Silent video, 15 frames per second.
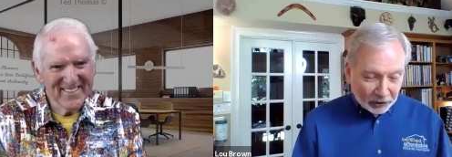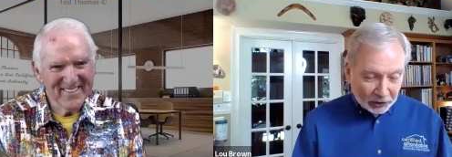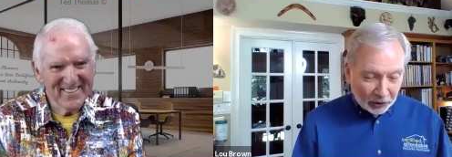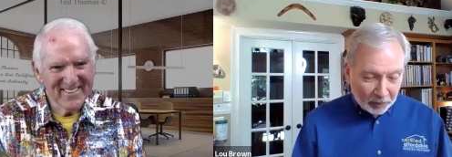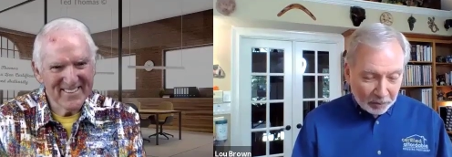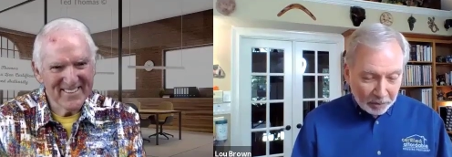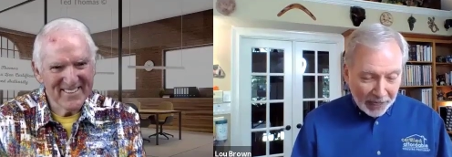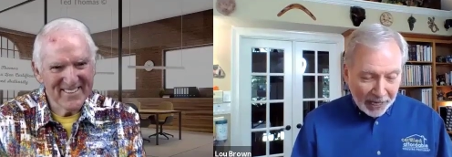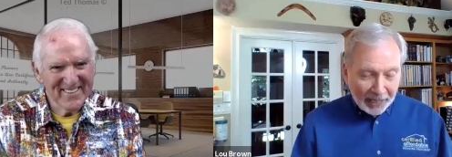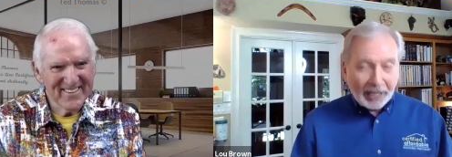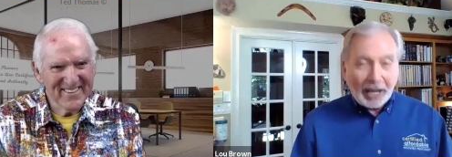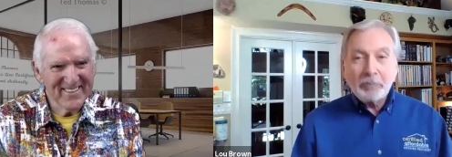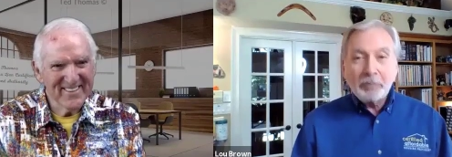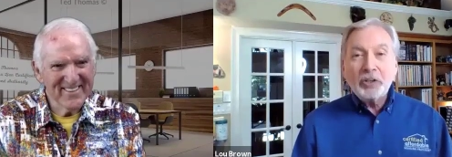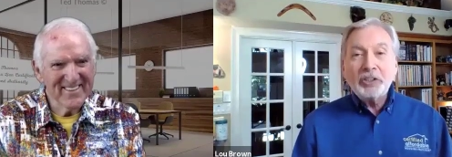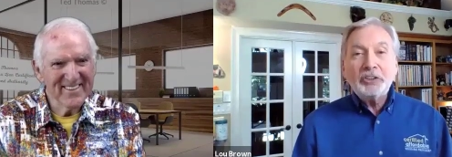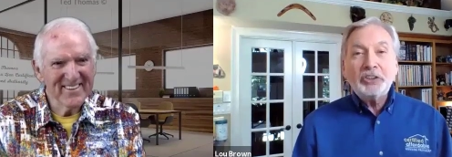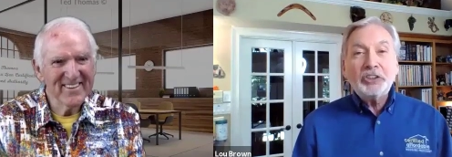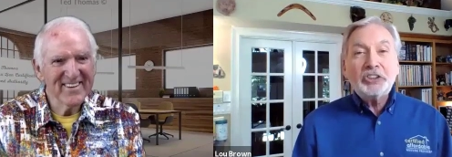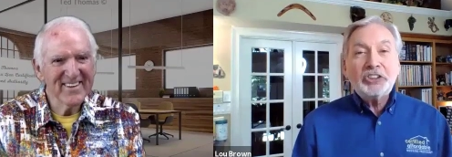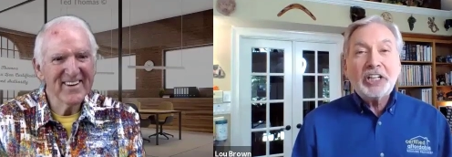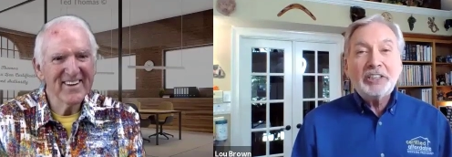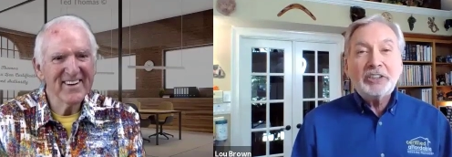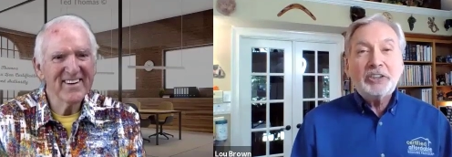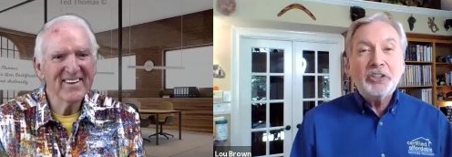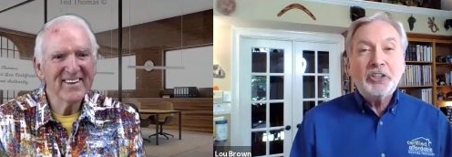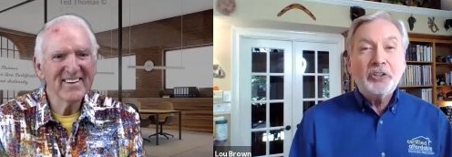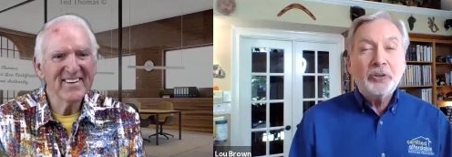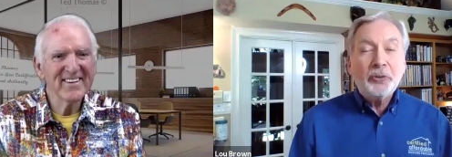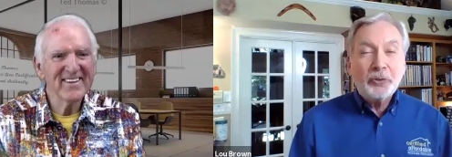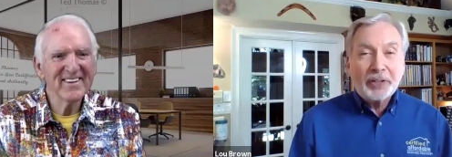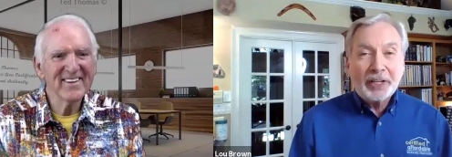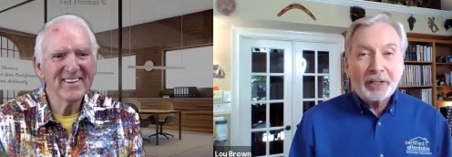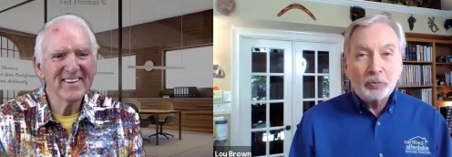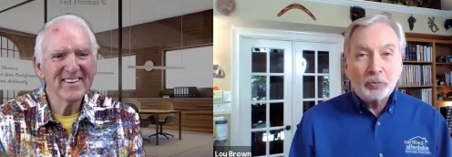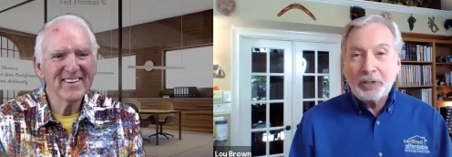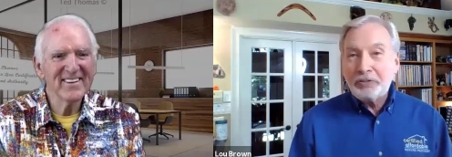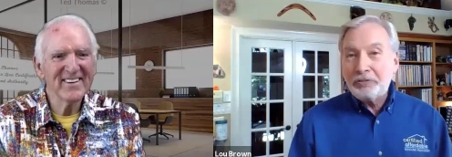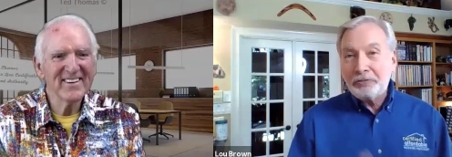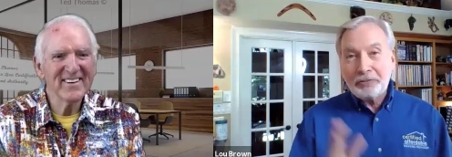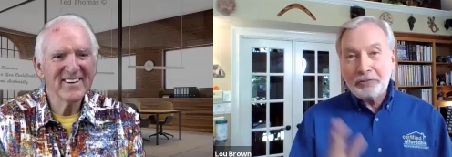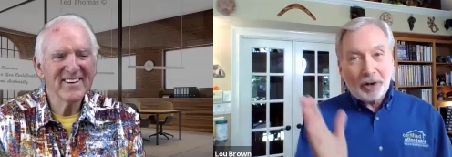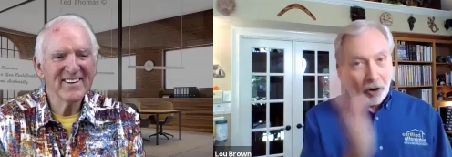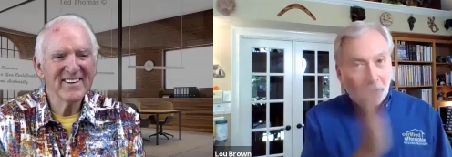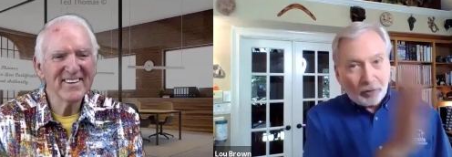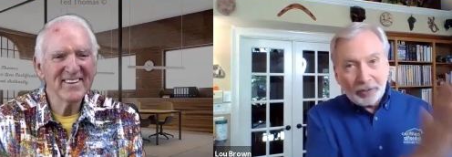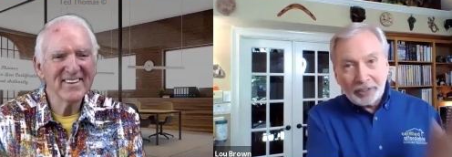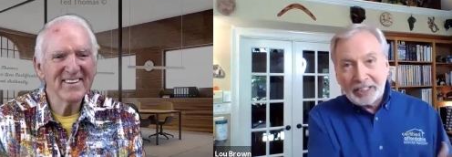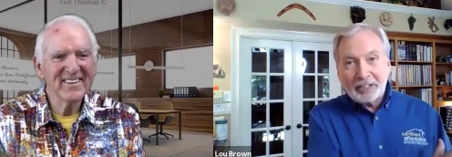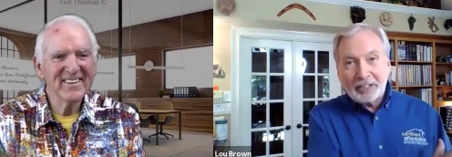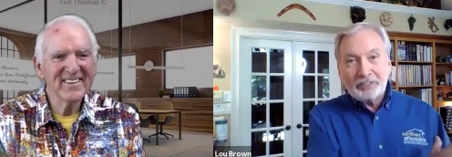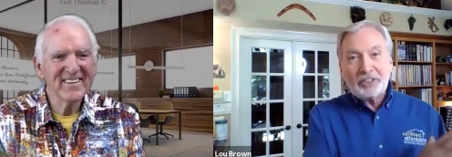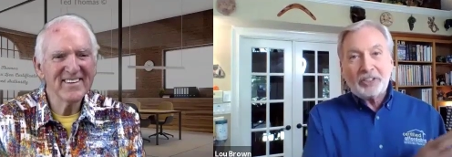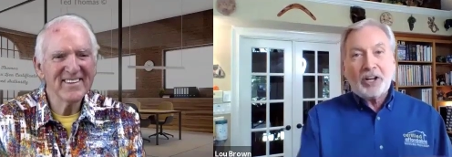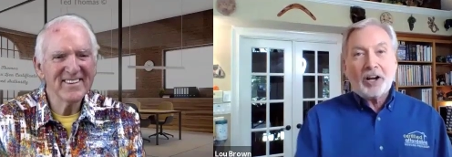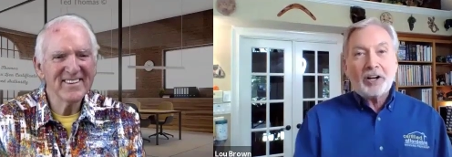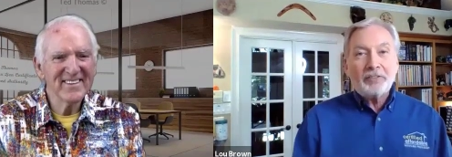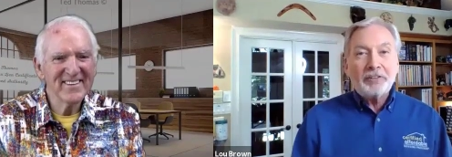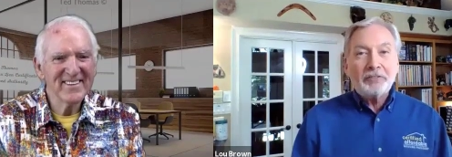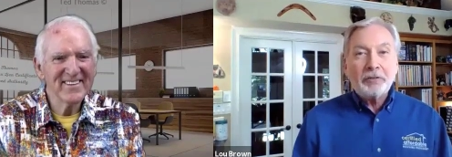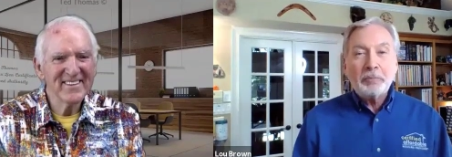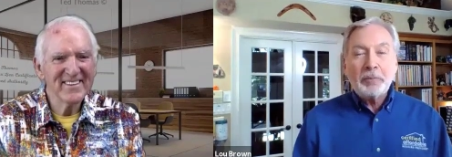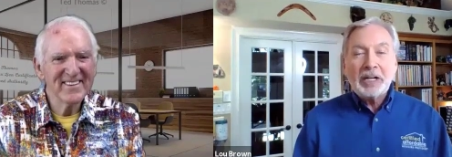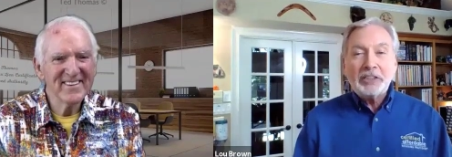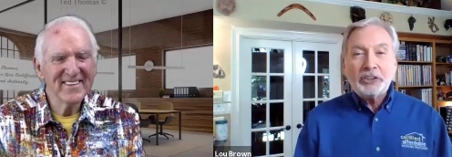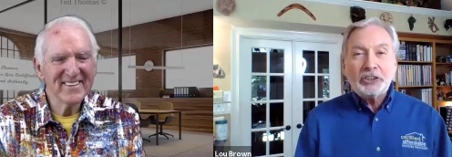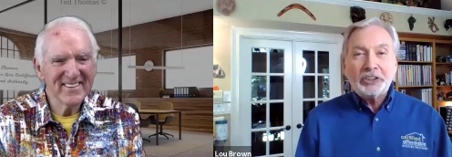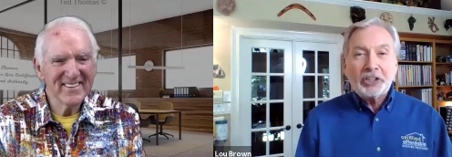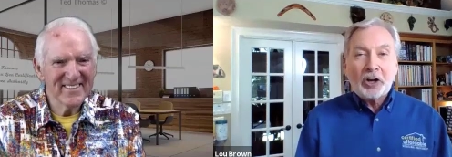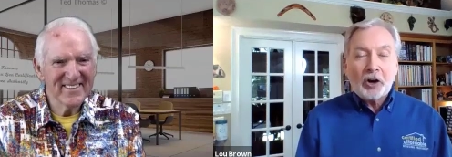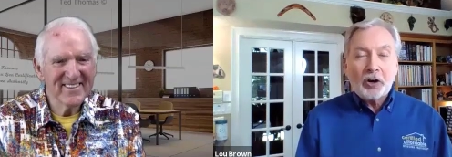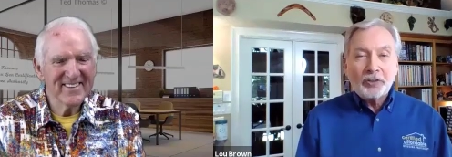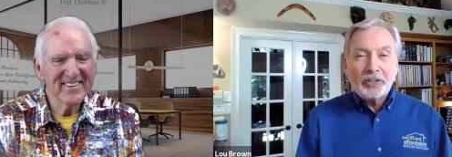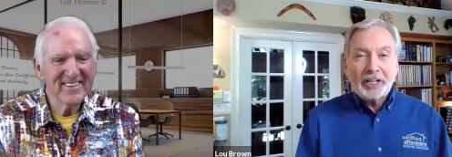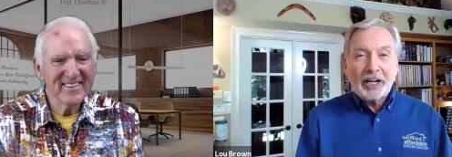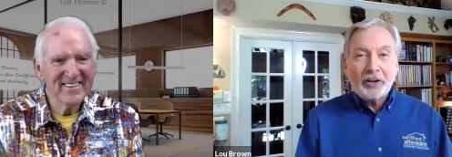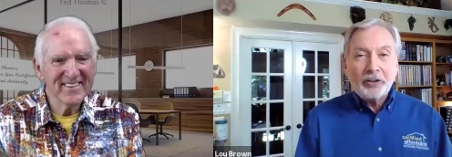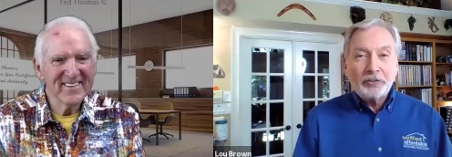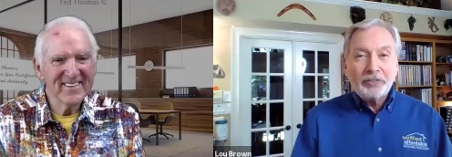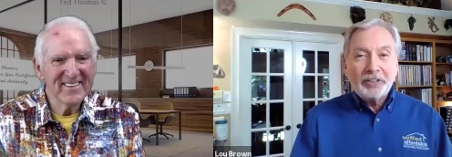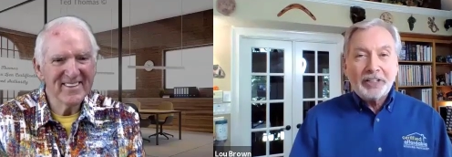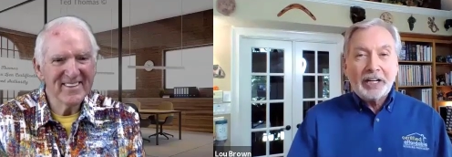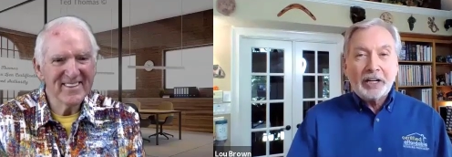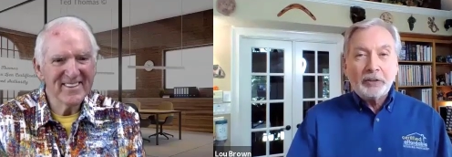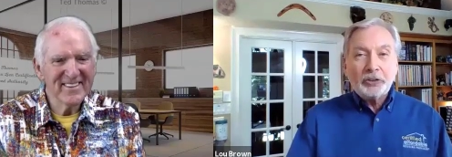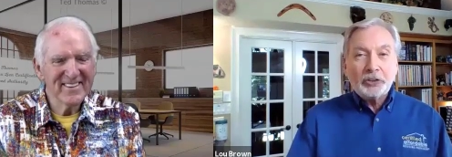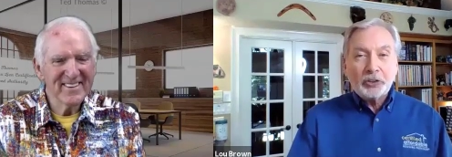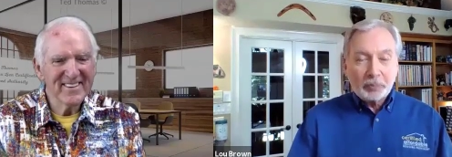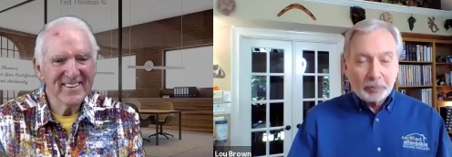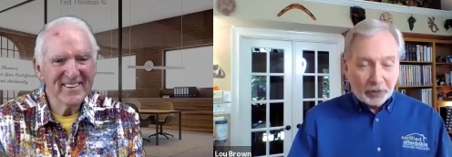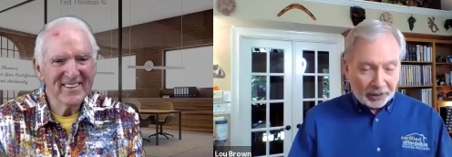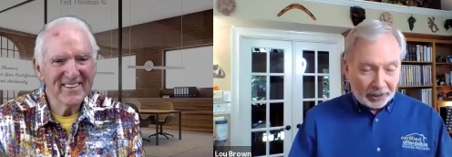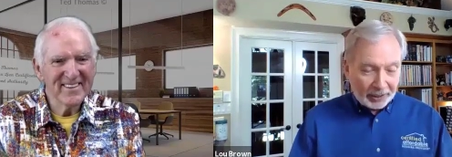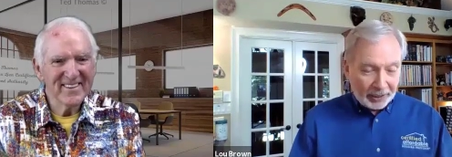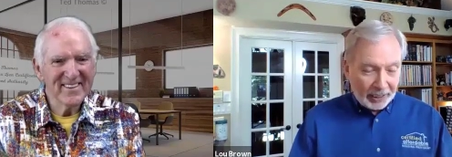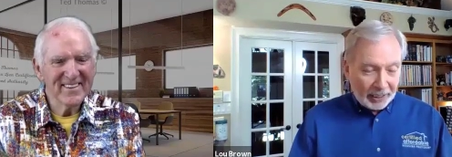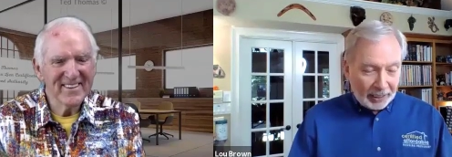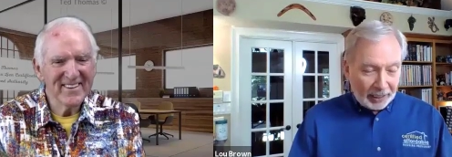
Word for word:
Speaker 1: So, I'm going to just say to you that we've already given a lot of information on the other videos. So, I'm going to